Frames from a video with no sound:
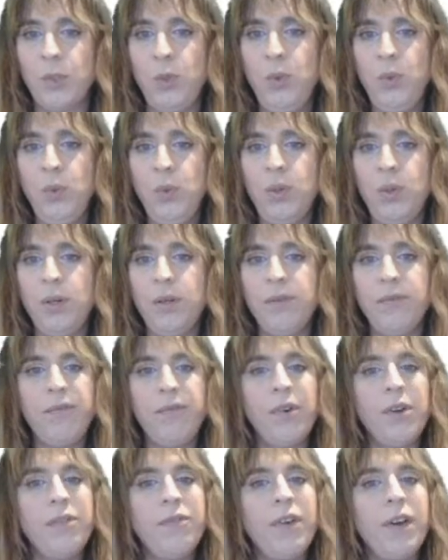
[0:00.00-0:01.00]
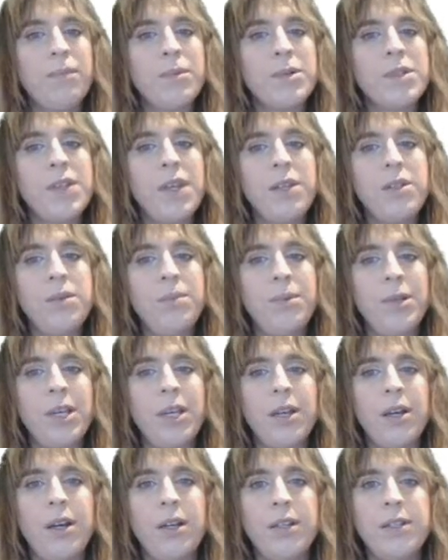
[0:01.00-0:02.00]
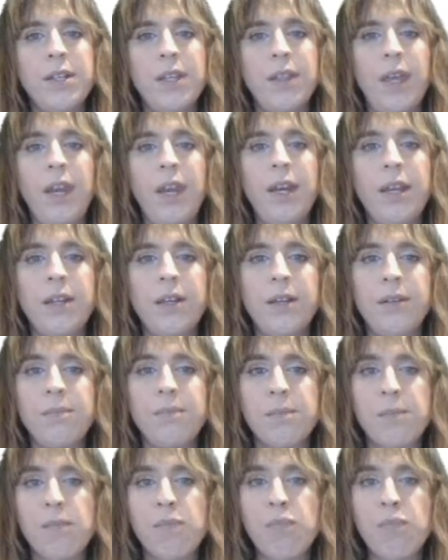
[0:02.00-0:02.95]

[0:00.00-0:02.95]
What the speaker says: Ooh, 45% duplicate content. That ain't good.